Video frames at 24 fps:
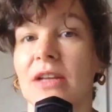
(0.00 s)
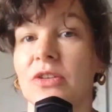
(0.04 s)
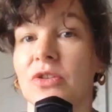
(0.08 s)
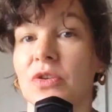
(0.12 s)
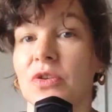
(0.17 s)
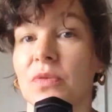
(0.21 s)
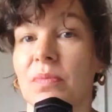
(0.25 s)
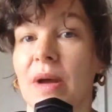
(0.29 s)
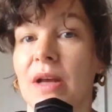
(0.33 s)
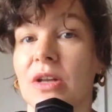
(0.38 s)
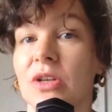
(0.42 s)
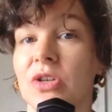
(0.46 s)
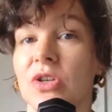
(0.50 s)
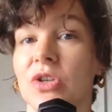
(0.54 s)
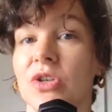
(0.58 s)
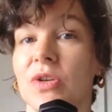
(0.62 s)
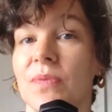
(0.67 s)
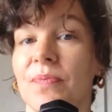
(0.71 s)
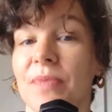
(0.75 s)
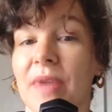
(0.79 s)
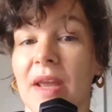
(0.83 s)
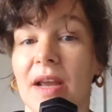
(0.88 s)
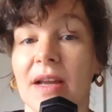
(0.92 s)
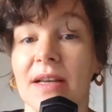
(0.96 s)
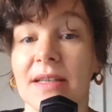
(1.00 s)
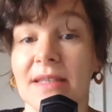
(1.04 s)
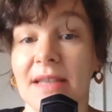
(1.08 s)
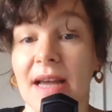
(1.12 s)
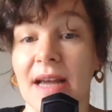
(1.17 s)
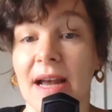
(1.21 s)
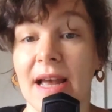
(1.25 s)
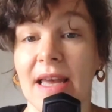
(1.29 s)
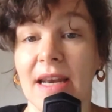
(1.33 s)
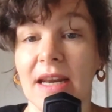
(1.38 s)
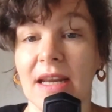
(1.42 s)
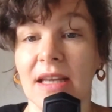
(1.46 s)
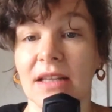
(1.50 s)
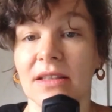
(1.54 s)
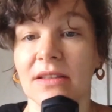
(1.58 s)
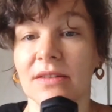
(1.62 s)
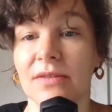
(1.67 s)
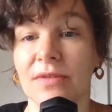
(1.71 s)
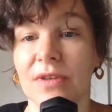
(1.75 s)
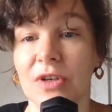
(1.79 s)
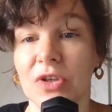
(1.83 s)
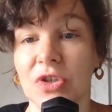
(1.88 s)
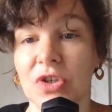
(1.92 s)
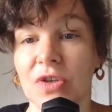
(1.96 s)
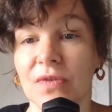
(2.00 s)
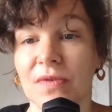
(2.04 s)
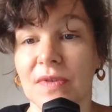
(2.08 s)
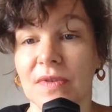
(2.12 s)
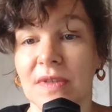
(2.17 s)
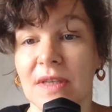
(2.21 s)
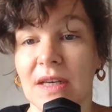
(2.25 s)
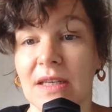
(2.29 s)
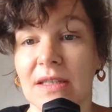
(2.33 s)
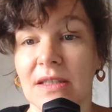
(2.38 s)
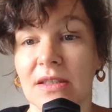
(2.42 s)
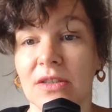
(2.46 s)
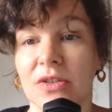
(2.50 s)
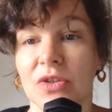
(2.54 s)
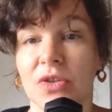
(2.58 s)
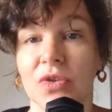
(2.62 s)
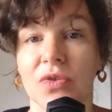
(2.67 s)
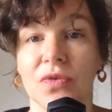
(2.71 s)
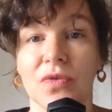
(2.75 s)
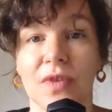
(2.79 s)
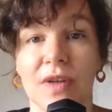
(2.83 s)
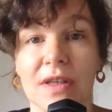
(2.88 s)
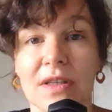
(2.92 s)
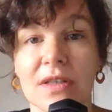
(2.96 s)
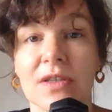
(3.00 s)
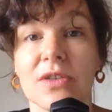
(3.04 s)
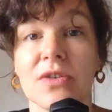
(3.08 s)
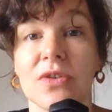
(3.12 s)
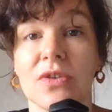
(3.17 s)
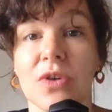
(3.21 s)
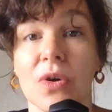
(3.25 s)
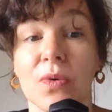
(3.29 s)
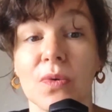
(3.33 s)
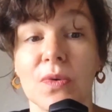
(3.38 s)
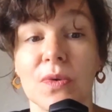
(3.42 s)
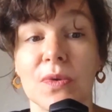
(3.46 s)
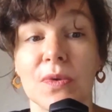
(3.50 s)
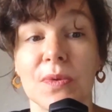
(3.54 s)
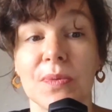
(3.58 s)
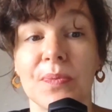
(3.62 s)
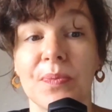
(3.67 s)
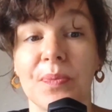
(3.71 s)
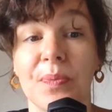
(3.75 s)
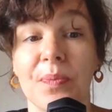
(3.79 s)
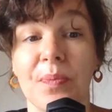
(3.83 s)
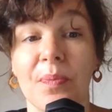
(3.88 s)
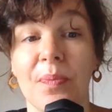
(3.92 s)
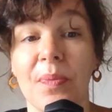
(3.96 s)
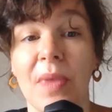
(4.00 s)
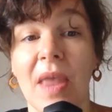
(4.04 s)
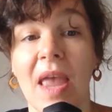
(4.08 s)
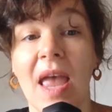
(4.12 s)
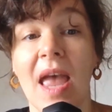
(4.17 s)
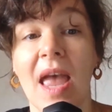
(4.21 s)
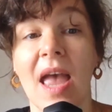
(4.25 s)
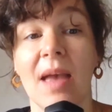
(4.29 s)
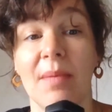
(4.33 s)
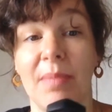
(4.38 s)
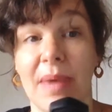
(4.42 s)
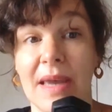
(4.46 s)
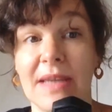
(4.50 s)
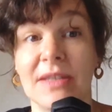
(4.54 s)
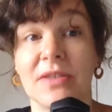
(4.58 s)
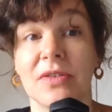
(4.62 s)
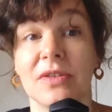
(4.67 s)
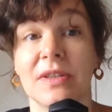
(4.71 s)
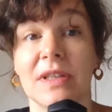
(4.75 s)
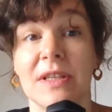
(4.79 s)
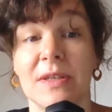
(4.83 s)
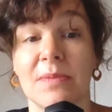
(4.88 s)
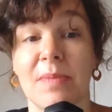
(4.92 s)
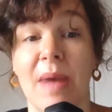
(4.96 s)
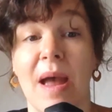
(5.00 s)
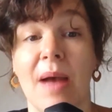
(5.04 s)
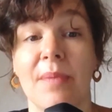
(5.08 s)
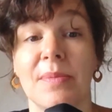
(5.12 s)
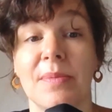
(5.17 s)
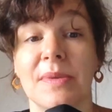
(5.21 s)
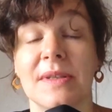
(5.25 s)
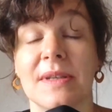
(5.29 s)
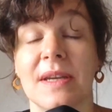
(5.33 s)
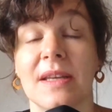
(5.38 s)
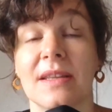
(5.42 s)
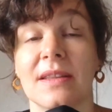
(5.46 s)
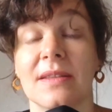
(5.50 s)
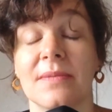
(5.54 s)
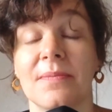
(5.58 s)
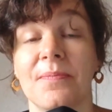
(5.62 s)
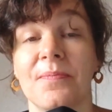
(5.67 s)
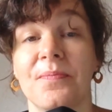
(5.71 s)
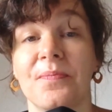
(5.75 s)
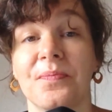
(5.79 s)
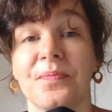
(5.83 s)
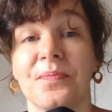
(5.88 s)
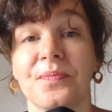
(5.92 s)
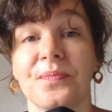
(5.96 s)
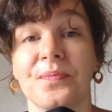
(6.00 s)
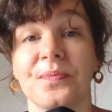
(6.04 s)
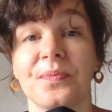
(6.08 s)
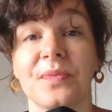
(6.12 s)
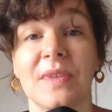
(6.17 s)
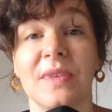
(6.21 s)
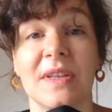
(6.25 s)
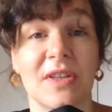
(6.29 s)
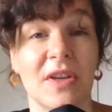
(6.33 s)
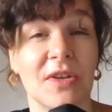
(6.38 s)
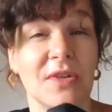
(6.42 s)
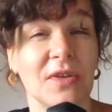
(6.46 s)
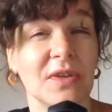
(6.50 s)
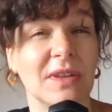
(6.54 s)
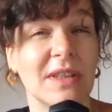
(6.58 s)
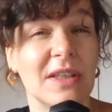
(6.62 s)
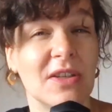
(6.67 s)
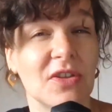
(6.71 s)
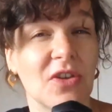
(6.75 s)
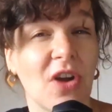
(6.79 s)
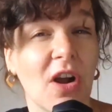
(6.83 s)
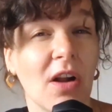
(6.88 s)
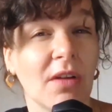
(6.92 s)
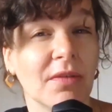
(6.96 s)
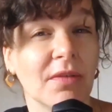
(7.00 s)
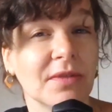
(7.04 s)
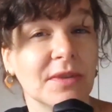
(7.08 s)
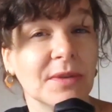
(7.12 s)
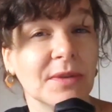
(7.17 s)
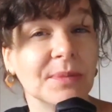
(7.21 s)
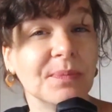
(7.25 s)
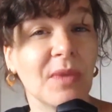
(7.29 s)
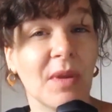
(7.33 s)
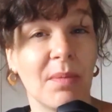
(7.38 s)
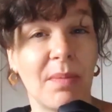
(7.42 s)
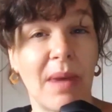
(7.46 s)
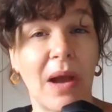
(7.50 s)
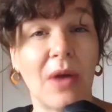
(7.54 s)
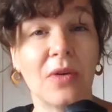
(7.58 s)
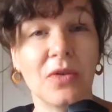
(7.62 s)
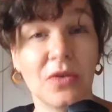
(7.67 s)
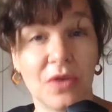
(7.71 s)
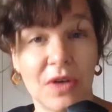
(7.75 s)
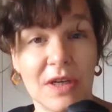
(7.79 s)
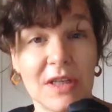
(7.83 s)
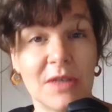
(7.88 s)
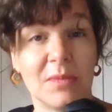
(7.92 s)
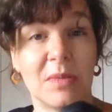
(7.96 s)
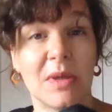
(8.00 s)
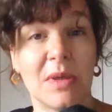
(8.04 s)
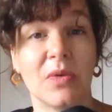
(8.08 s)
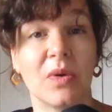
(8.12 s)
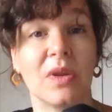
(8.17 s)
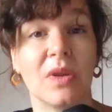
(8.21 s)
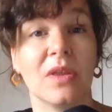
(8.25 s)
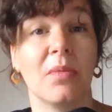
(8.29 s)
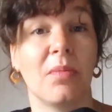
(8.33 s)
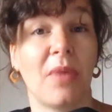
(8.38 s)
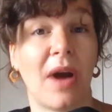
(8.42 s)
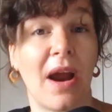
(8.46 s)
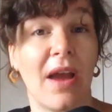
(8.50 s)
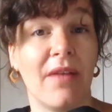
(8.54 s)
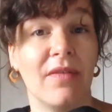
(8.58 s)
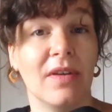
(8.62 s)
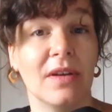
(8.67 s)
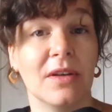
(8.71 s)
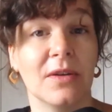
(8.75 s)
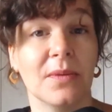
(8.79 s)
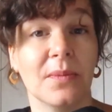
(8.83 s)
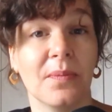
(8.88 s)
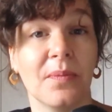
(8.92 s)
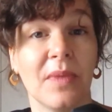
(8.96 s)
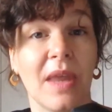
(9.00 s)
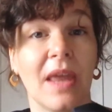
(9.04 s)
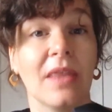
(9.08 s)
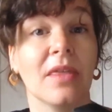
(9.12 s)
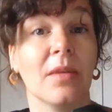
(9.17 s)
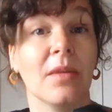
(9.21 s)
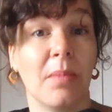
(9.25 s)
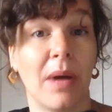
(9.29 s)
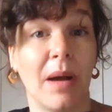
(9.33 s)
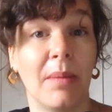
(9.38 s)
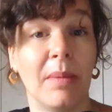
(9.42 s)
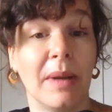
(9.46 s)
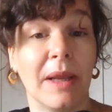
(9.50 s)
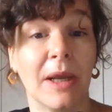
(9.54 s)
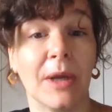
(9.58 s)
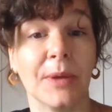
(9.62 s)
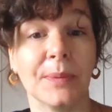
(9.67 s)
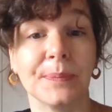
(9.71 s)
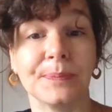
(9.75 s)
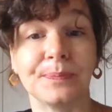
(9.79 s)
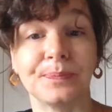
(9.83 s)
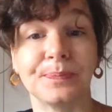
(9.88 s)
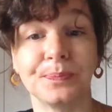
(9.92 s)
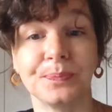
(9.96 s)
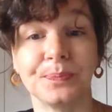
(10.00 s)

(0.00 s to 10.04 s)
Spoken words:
led to much anxiety and division of cities into risk zones based on these maps. And this also dissolved the boundaries between the private and the public.